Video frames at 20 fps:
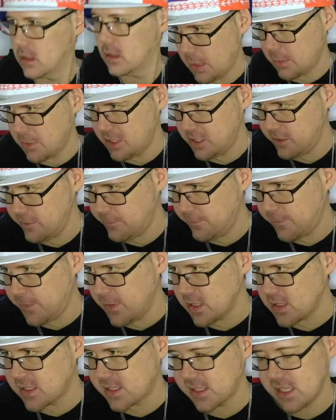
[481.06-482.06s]
I mean, it
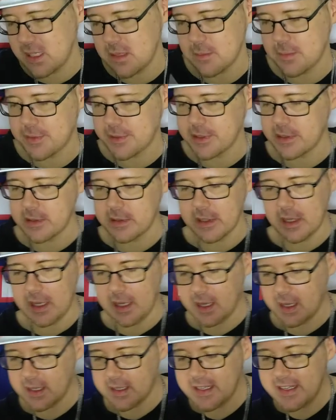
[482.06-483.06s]
fits in. But
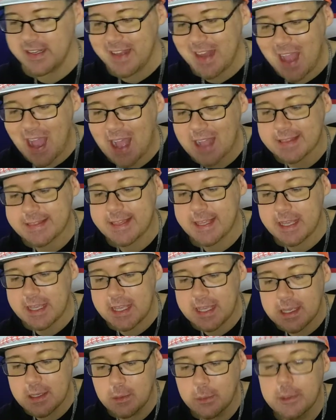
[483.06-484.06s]
not the
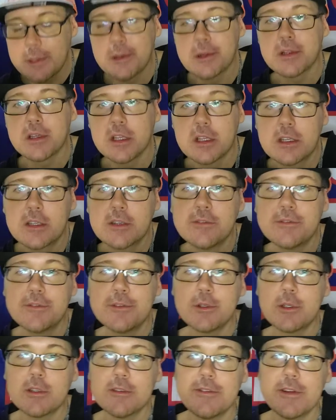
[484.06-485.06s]
hit we were looking
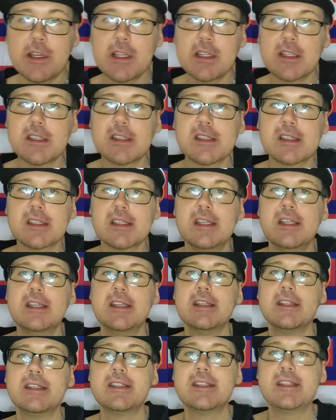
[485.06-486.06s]
for, fellas.
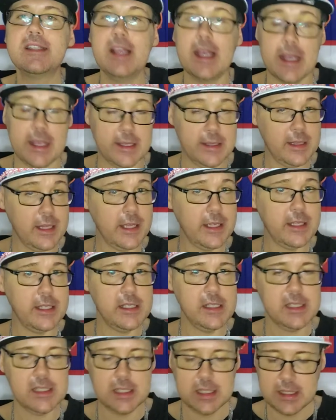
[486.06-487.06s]
And
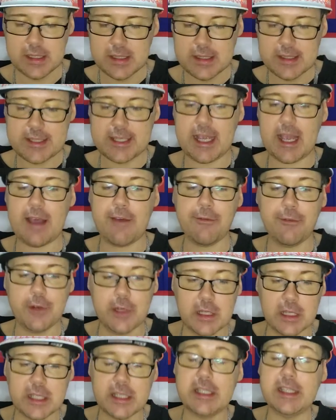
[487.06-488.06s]
ladies.
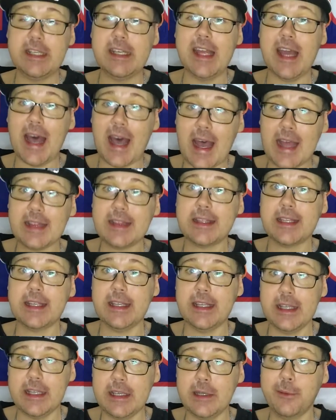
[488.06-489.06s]
Definitely not the
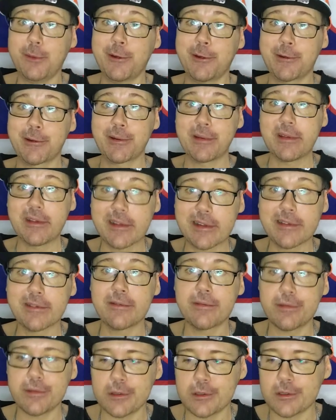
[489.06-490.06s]
hit we were
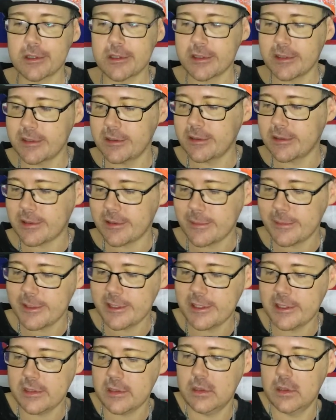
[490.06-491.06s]
looking for. You know what I
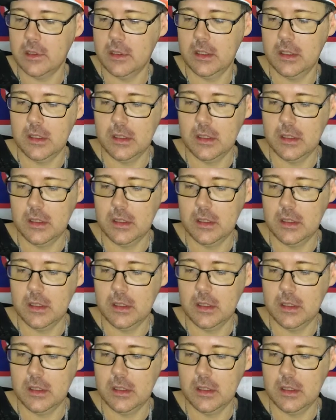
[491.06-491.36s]
mean?